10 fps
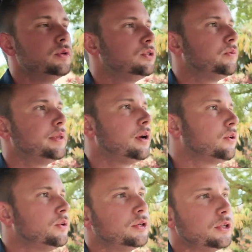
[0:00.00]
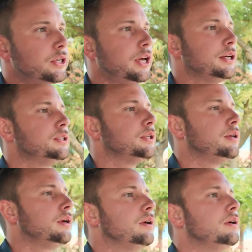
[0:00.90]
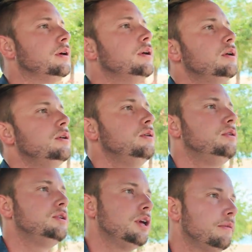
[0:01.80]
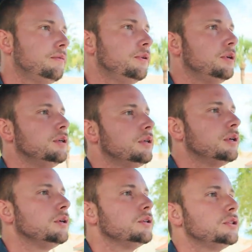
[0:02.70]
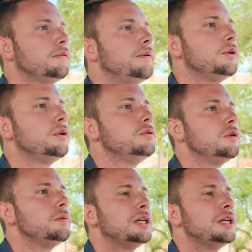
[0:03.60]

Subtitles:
And so without going on a tangent there, you definitely need to get your stuff on YouTube.